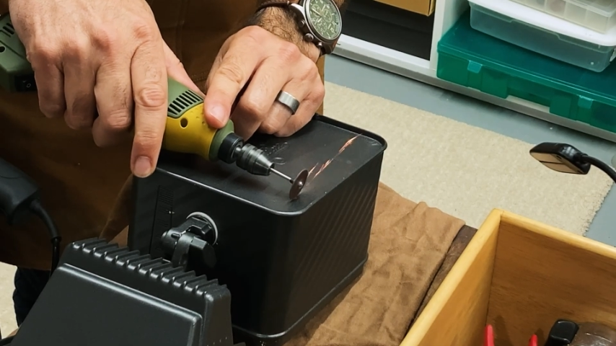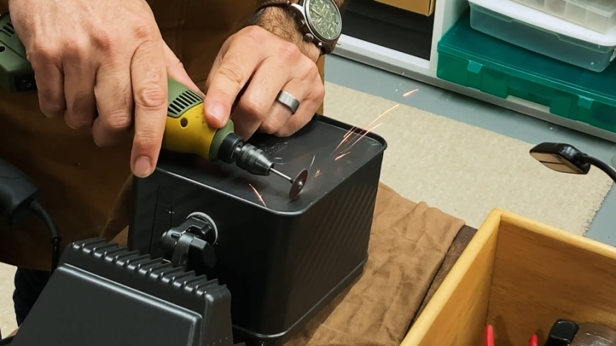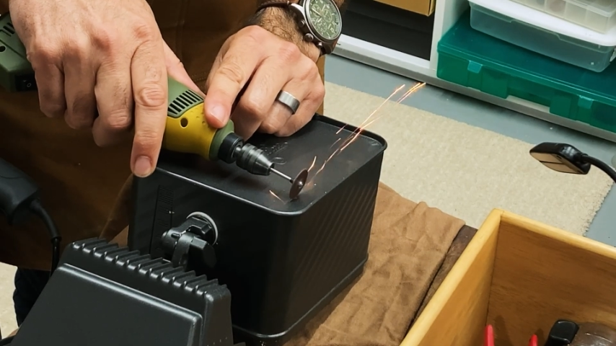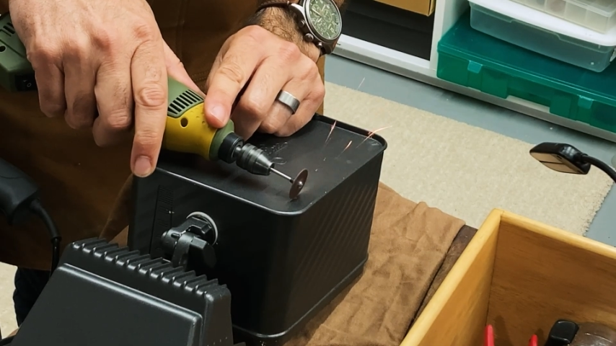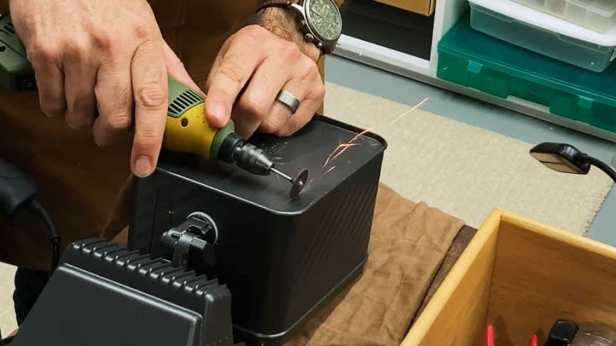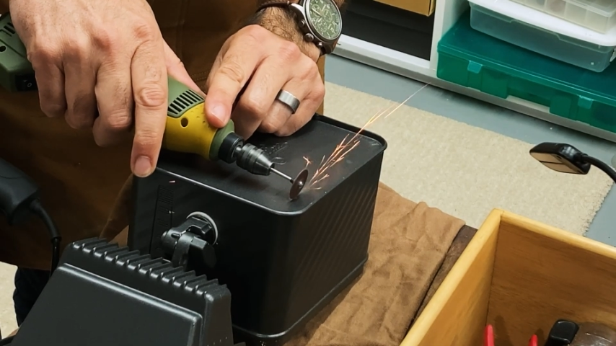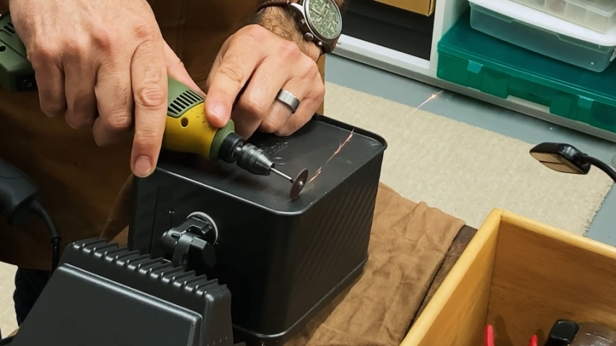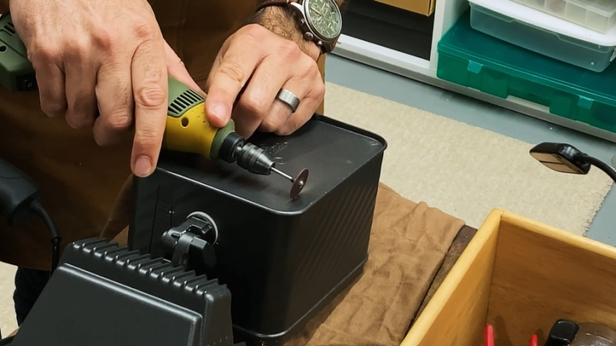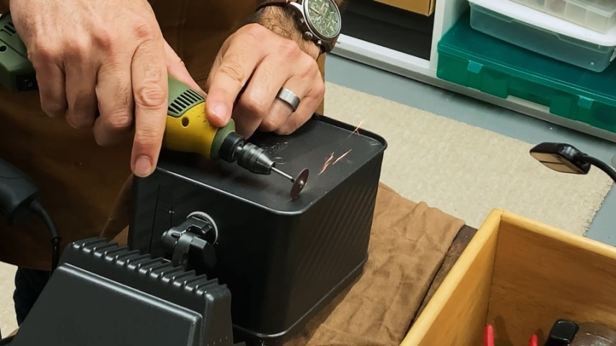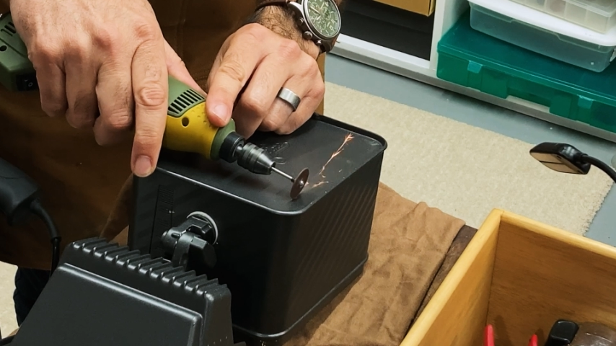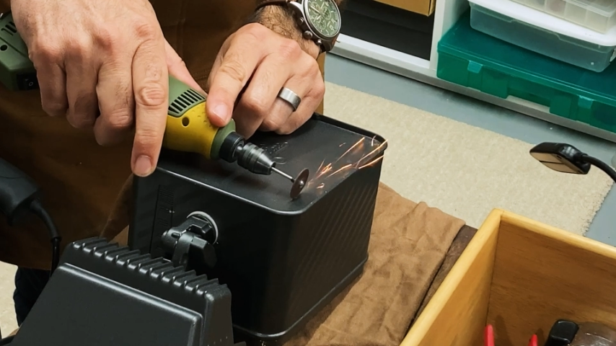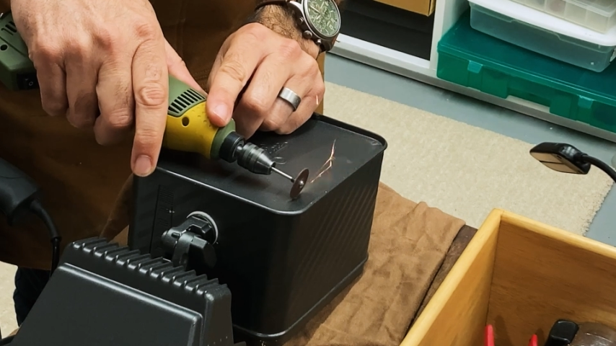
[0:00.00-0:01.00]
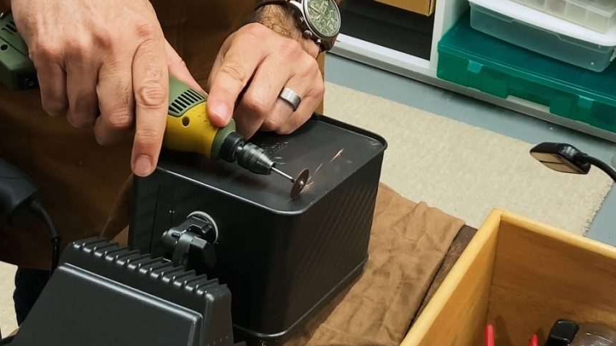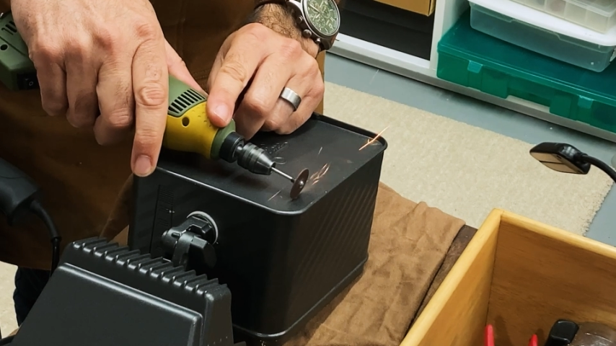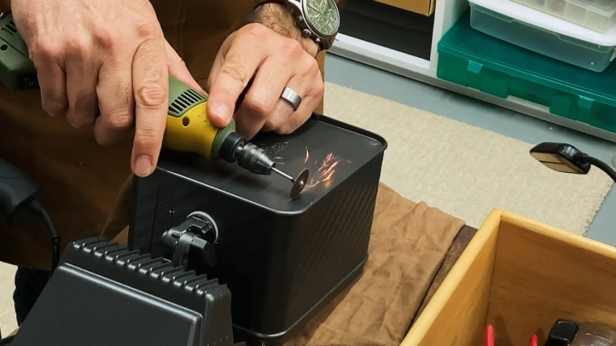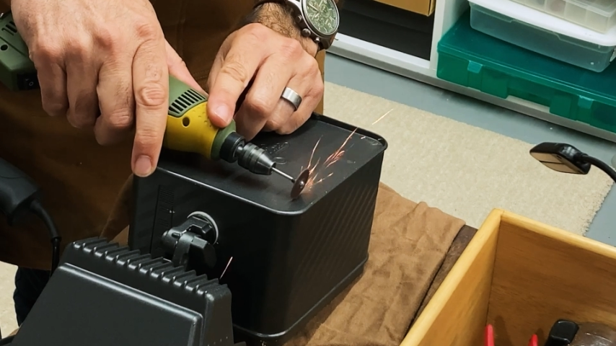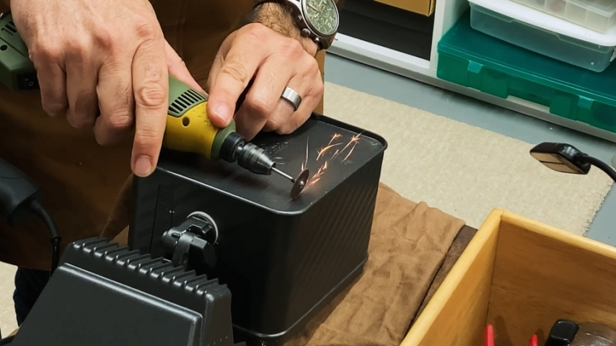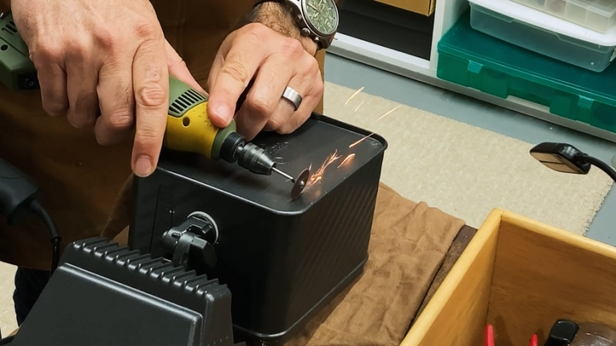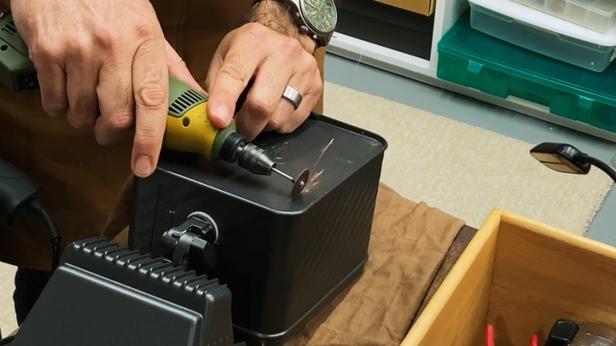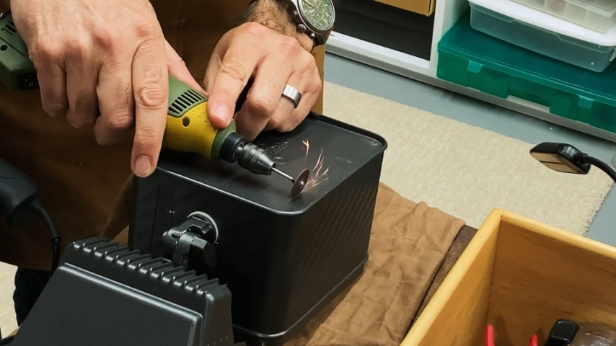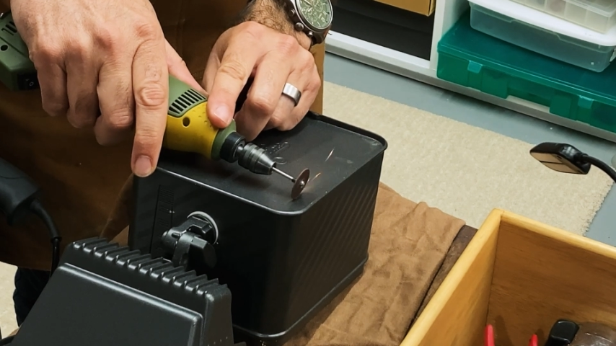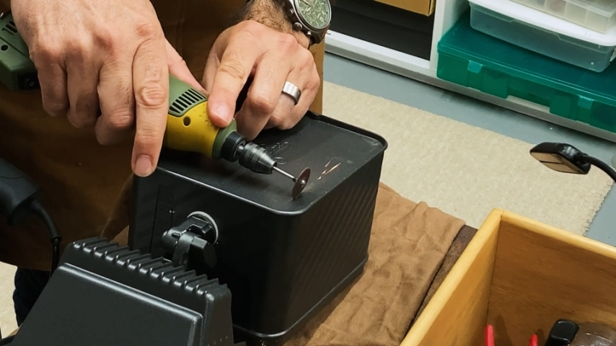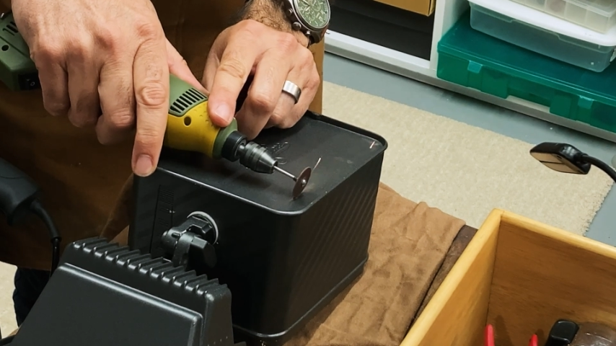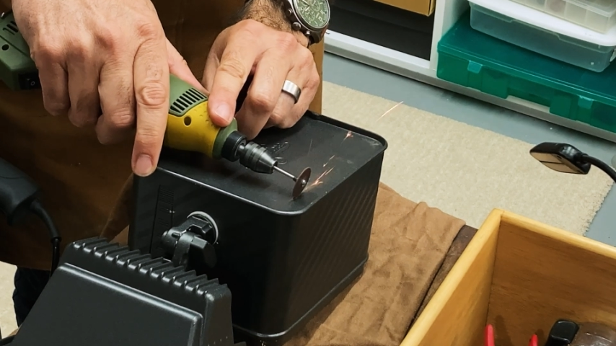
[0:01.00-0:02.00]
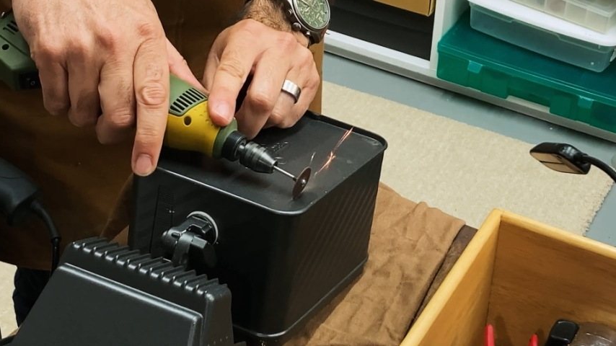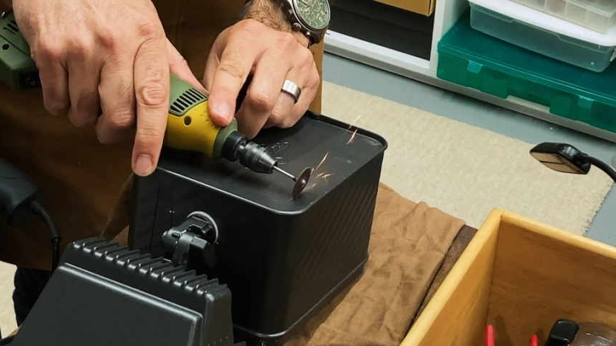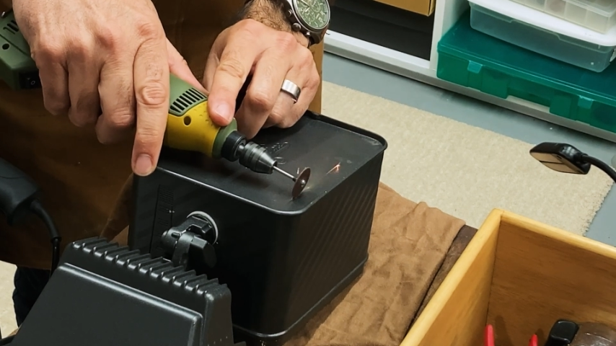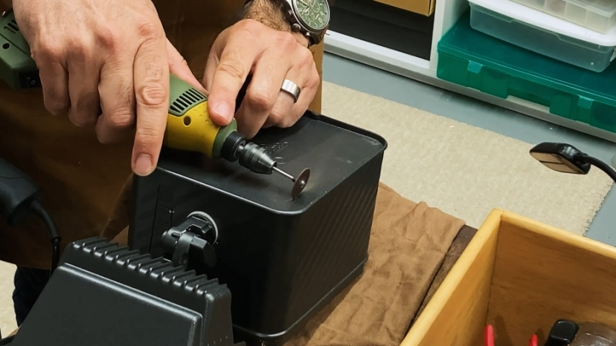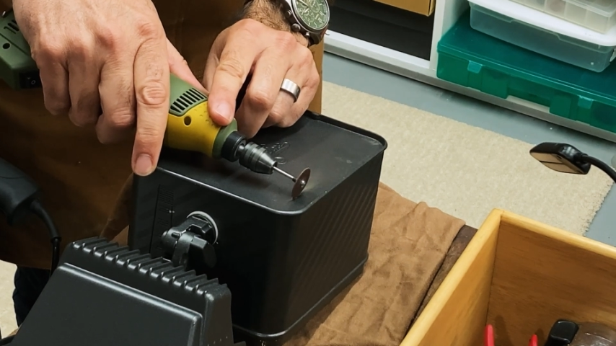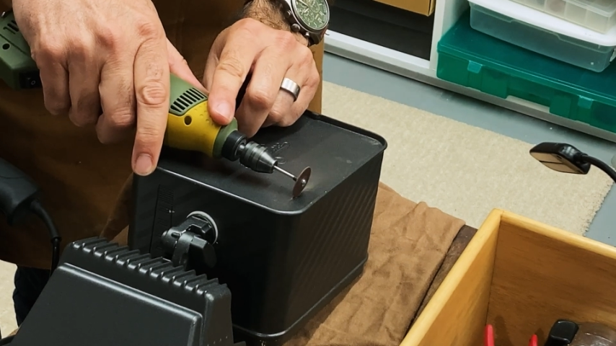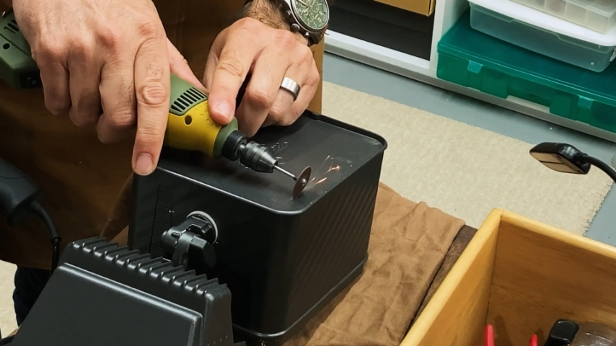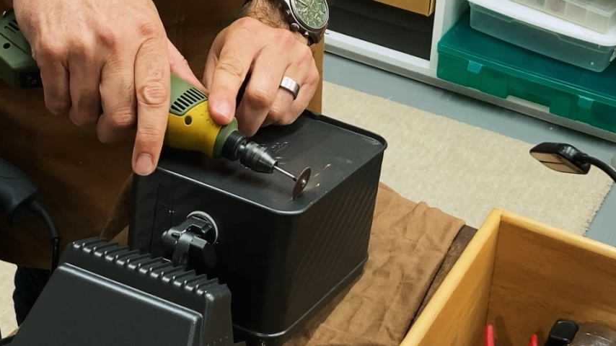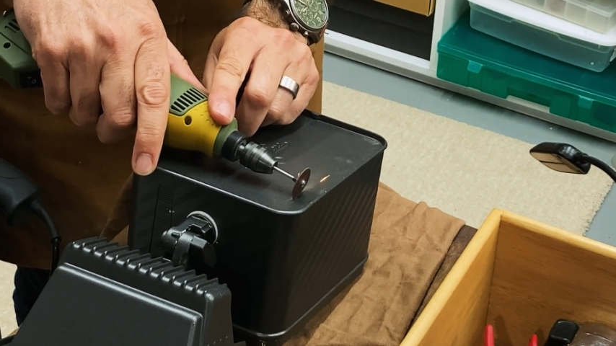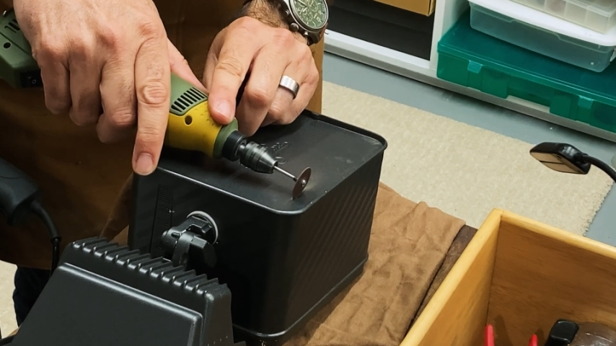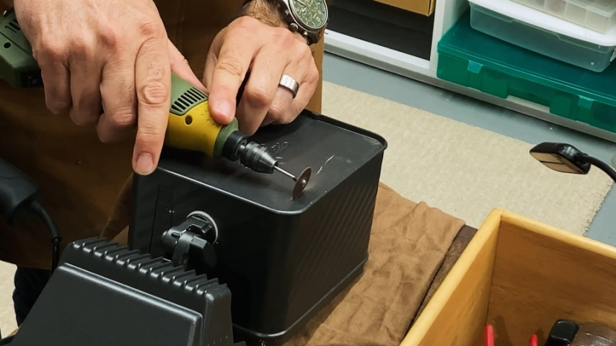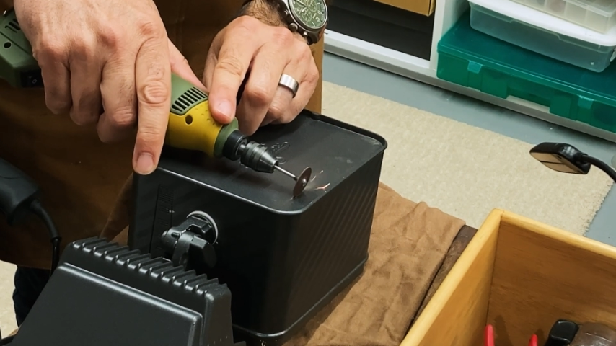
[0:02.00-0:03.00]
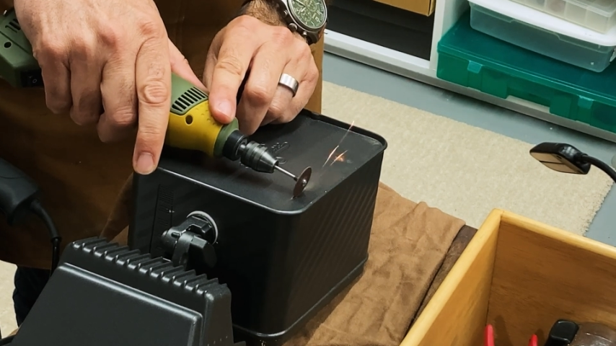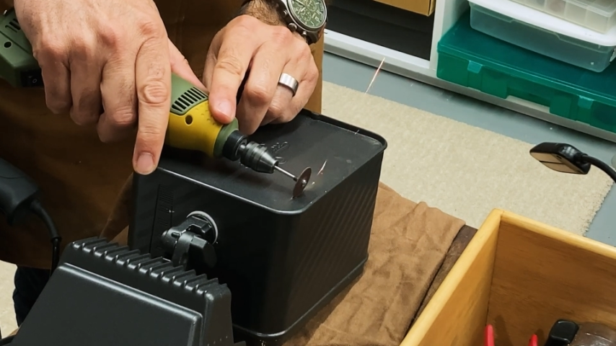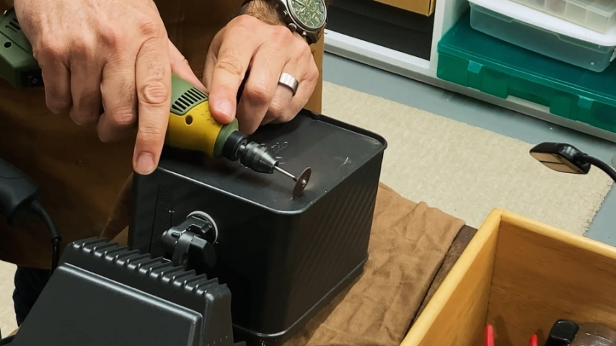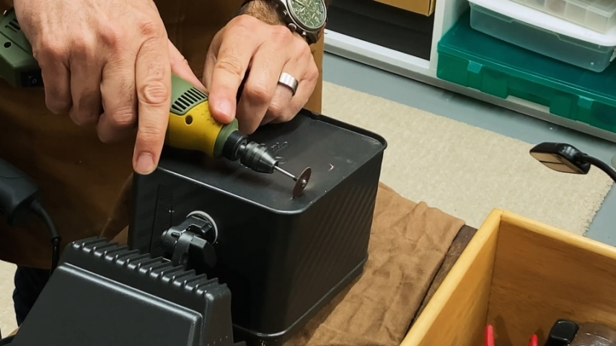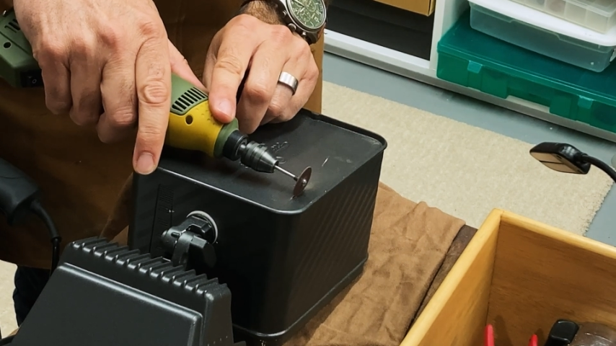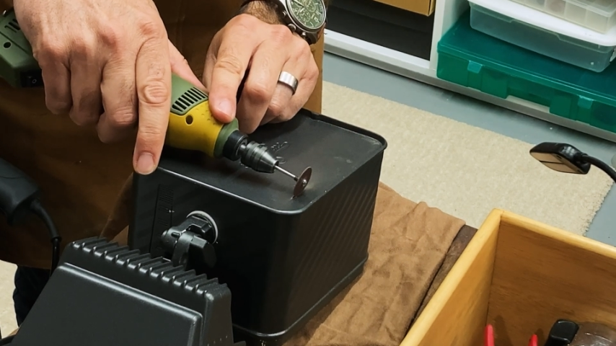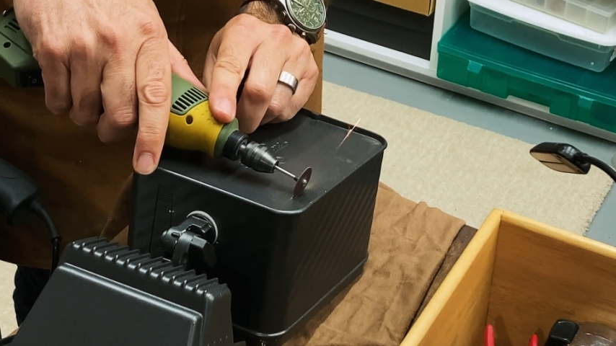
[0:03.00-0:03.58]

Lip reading: [unreadable: no face in view]